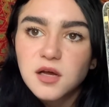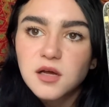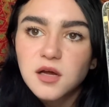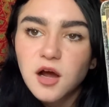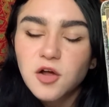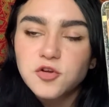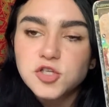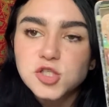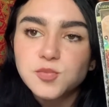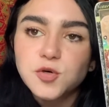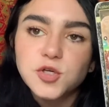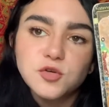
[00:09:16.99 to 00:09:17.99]
others to
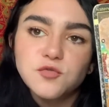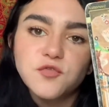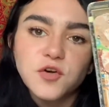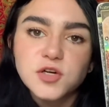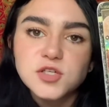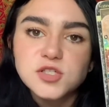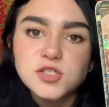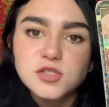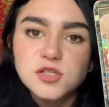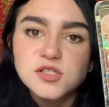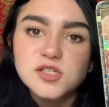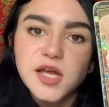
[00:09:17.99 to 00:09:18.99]
put you first the
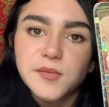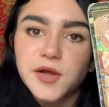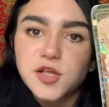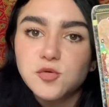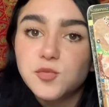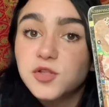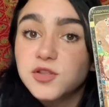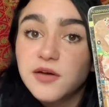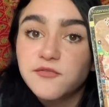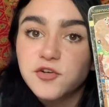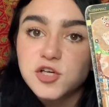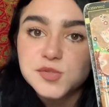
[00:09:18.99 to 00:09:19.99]
same way you put them
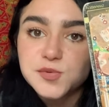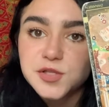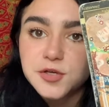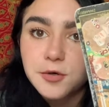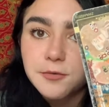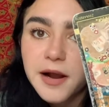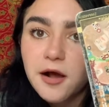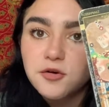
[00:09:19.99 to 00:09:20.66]
first when they're around,